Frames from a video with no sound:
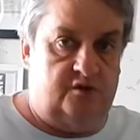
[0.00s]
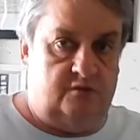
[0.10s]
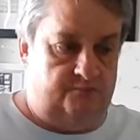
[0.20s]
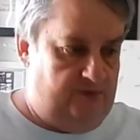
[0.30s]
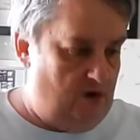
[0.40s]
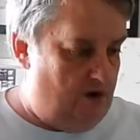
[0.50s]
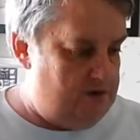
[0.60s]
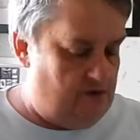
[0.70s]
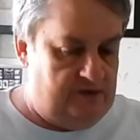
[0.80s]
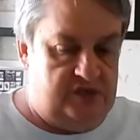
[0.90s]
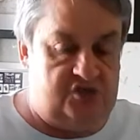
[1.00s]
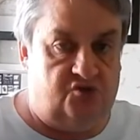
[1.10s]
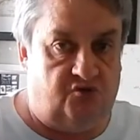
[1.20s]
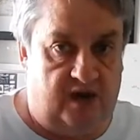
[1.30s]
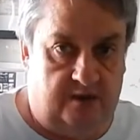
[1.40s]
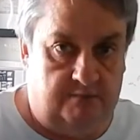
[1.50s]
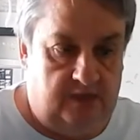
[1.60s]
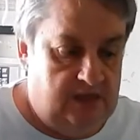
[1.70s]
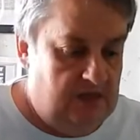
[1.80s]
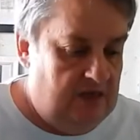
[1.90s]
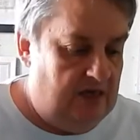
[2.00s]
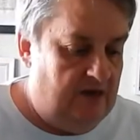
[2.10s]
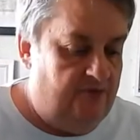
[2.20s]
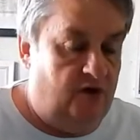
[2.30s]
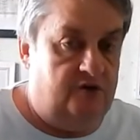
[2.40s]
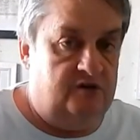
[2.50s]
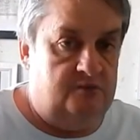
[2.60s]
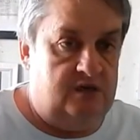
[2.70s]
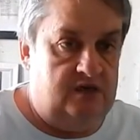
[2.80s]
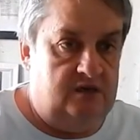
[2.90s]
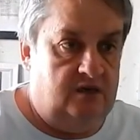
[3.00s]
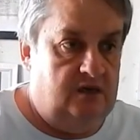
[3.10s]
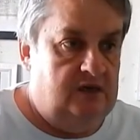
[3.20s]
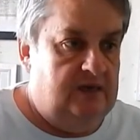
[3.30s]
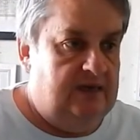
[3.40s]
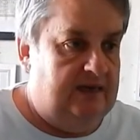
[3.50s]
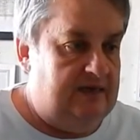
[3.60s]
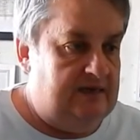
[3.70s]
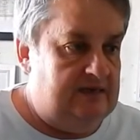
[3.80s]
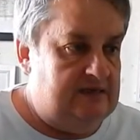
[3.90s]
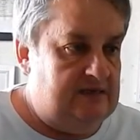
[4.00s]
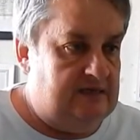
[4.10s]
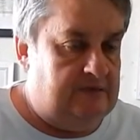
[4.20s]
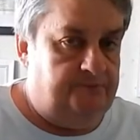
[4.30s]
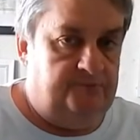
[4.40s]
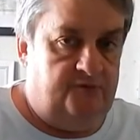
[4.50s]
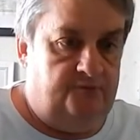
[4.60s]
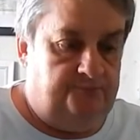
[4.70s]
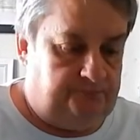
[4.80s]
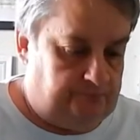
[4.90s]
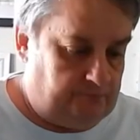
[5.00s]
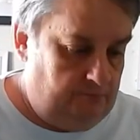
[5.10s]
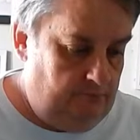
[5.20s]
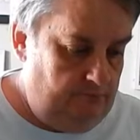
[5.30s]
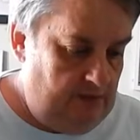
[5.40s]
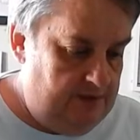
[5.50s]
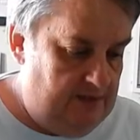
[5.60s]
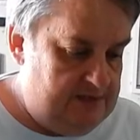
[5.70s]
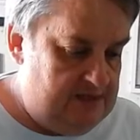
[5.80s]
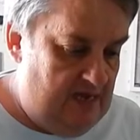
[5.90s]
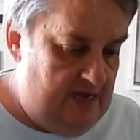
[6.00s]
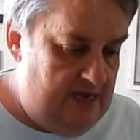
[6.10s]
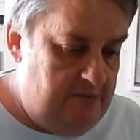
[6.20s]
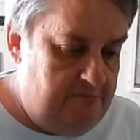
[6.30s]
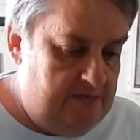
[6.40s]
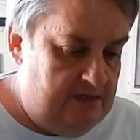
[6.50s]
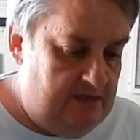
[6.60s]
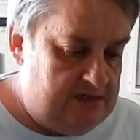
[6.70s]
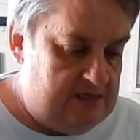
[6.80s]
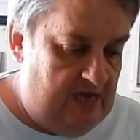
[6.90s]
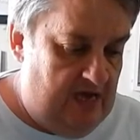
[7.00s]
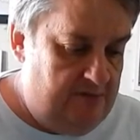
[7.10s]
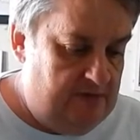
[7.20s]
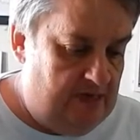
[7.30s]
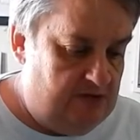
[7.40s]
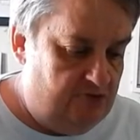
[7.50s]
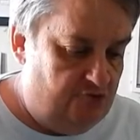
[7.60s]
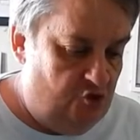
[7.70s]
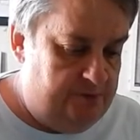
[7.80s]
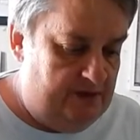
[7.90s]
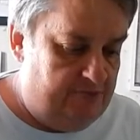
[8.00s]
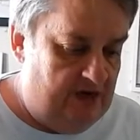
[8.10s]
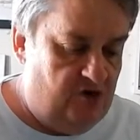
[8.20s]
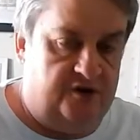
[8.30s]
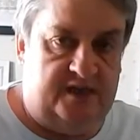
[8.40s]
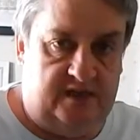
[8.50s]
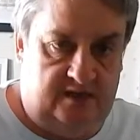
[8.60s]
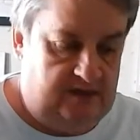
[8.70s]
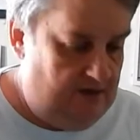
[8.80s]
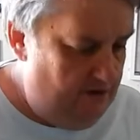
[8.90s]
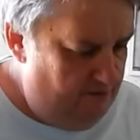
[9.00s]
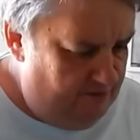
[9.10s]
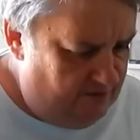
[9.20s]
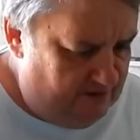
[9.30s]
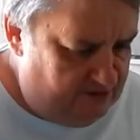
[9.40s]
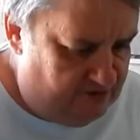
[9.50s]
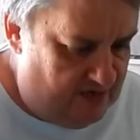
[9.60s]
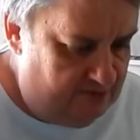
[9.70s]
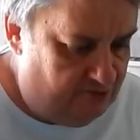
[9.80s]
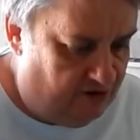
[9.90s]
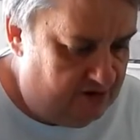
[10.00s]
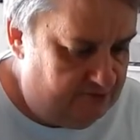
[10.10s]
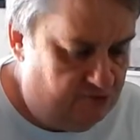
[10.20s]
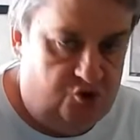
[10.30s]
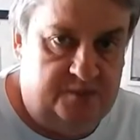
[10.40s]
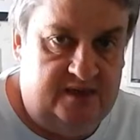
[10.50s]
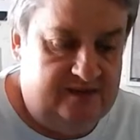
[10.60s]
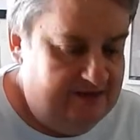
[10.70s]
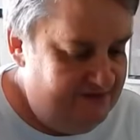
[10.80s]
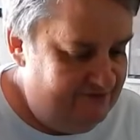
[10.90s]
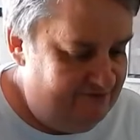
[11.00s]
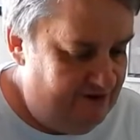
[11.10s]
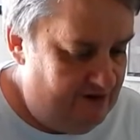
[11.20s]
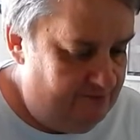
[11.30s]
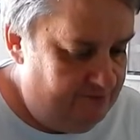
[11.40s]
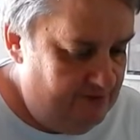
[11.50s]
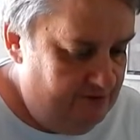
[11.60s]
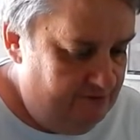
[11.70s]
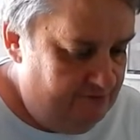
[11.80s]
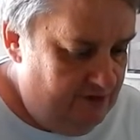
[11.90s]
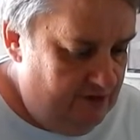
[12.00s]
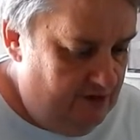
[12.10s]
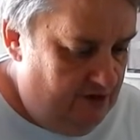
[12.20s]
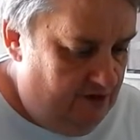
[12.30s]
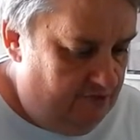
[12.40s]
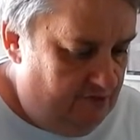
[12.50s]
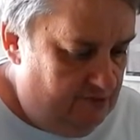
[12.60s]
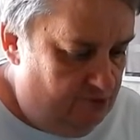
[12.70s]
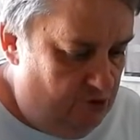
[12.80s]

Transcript: following, thanks for you guys on Instagram following me. And that's Sam. Yes, yeah, Sam and Ruby Regoni. I hope I got your name right, Ruby. Ruby